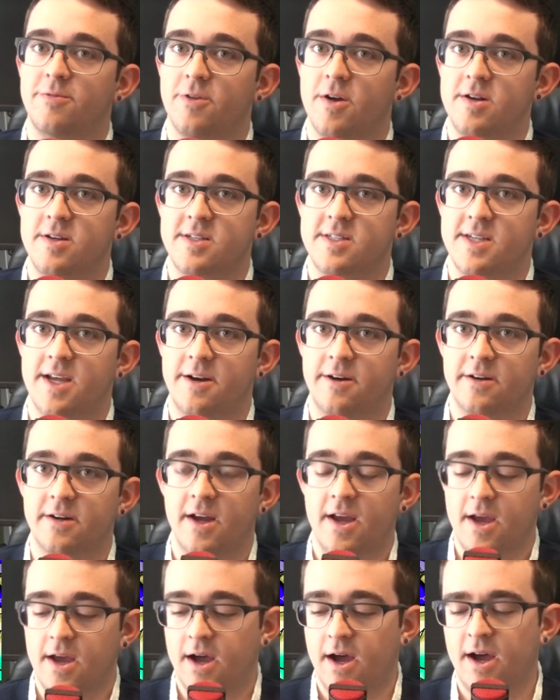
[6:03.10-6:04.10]
front and center.
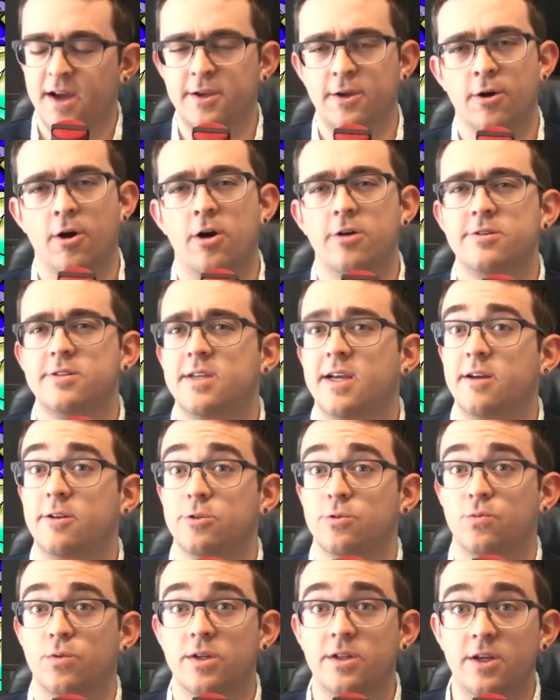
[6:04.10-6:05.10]
Uh, your art style
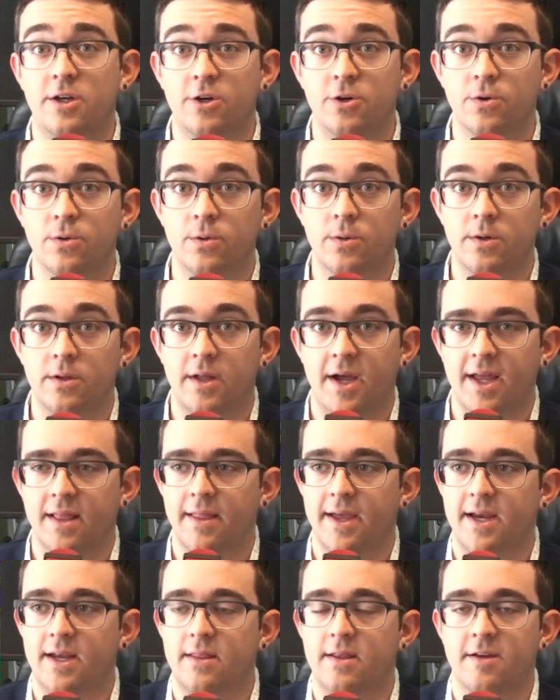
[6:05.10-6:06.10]
is really cool. I
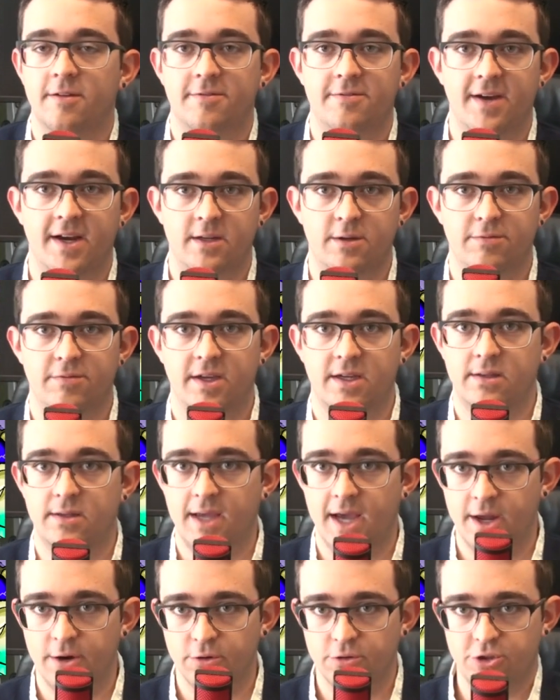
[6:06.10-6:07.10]
like the effect of like
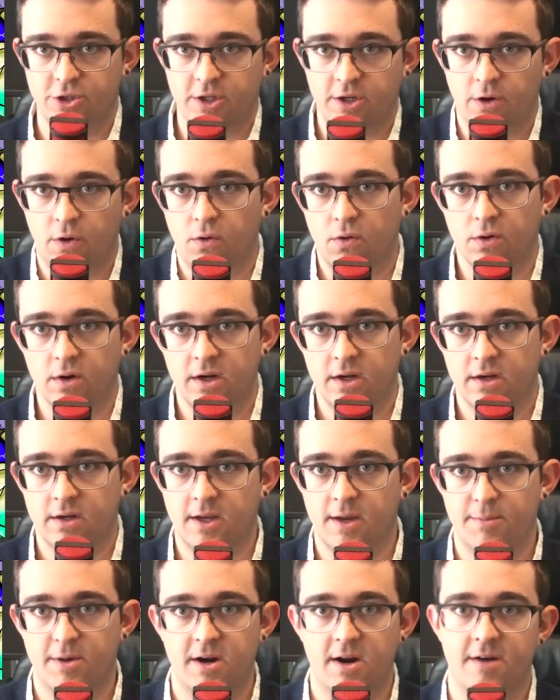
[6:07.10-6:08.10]
the energy aura
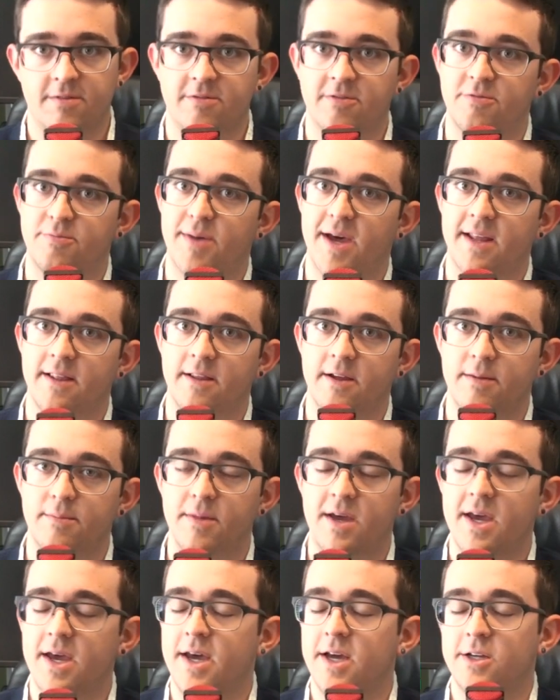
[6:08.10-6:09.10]
coming off of
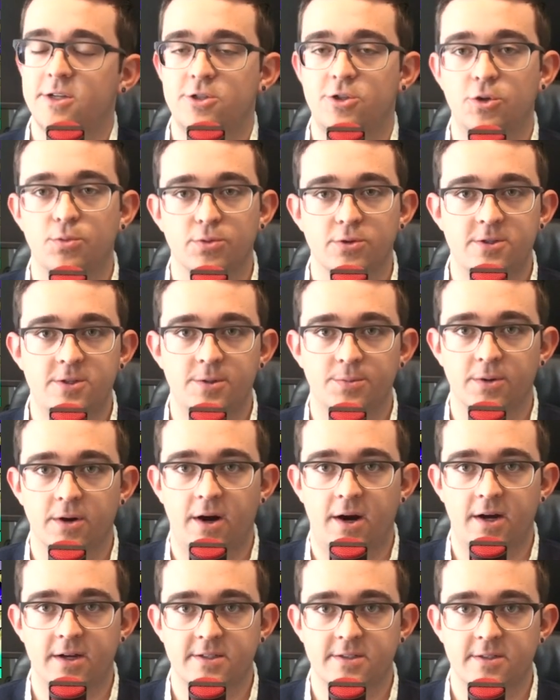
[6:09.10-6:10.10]
Bedlam. Super, super
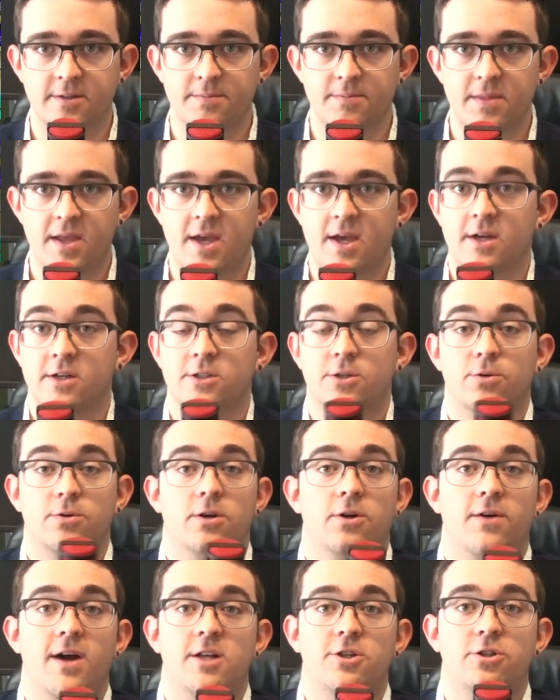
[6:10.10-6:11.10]
awesome. So
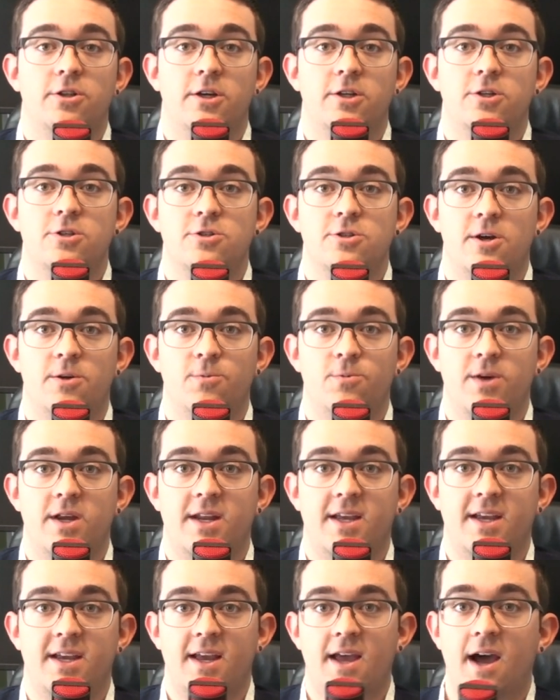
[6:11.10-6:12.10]
congratulations on
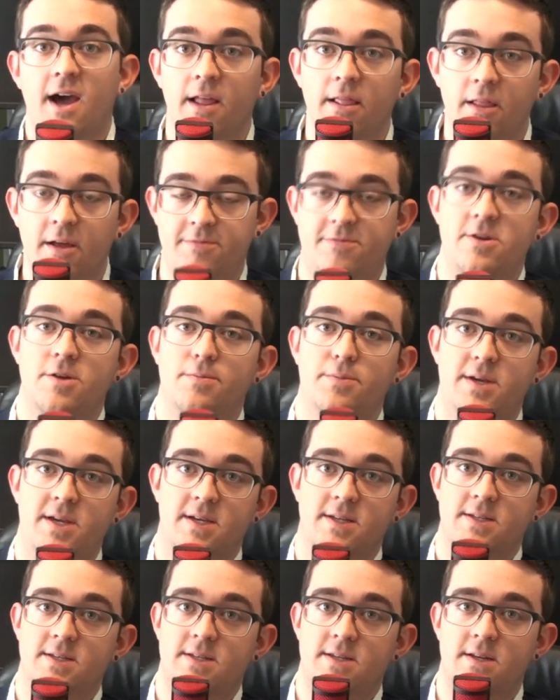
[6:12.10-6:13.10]
winning. I loved your
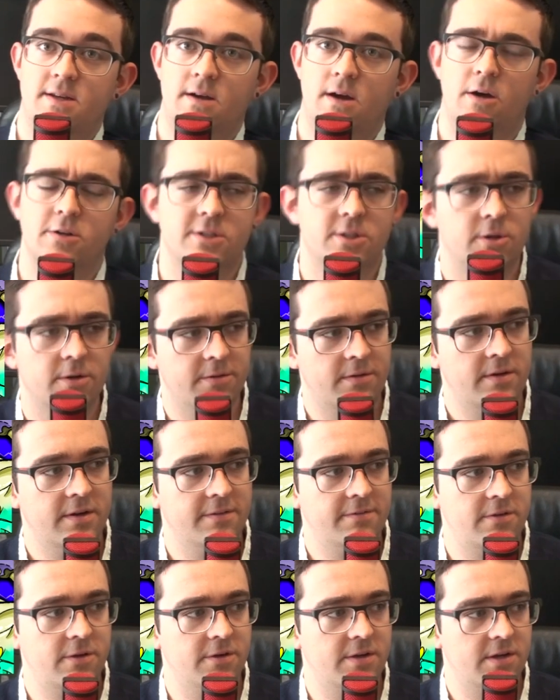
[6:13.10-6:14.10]
piece. Also,
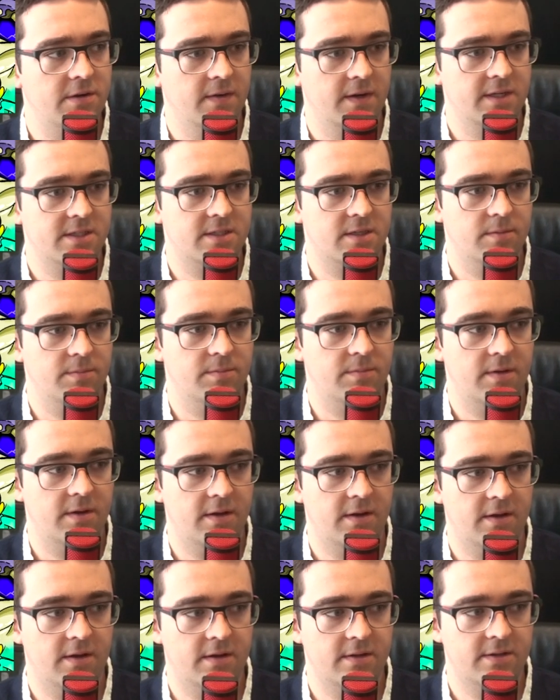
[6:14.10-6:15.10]
if you're hearing some
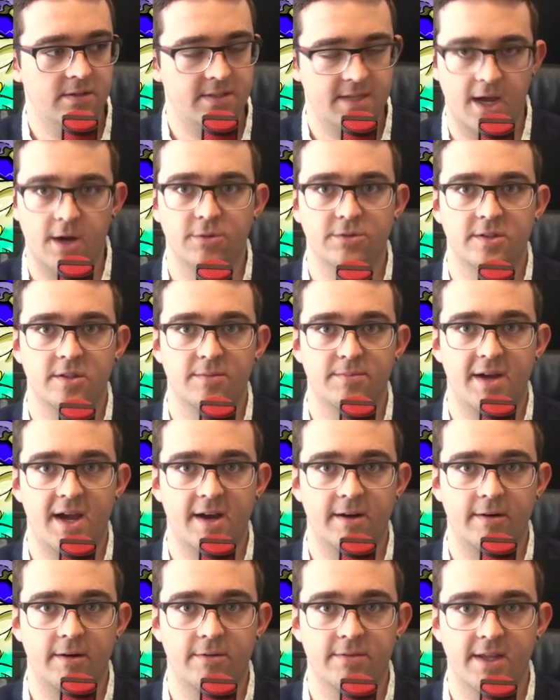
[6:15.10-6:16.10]
sounds in the
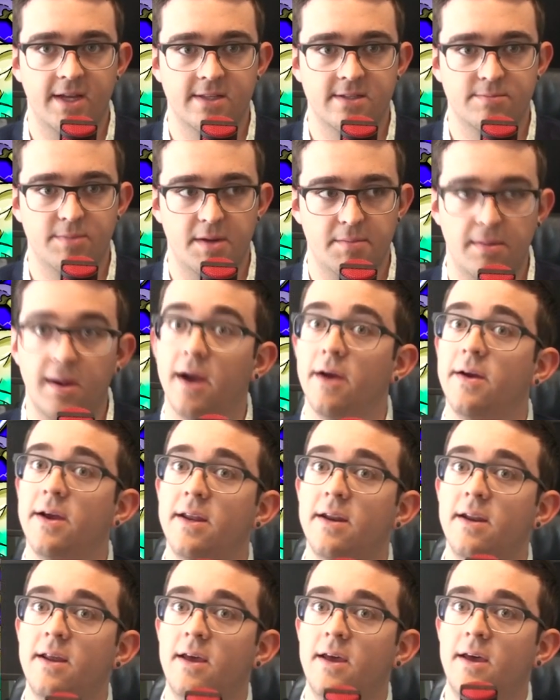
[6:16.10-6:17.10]
background, that's my parrot.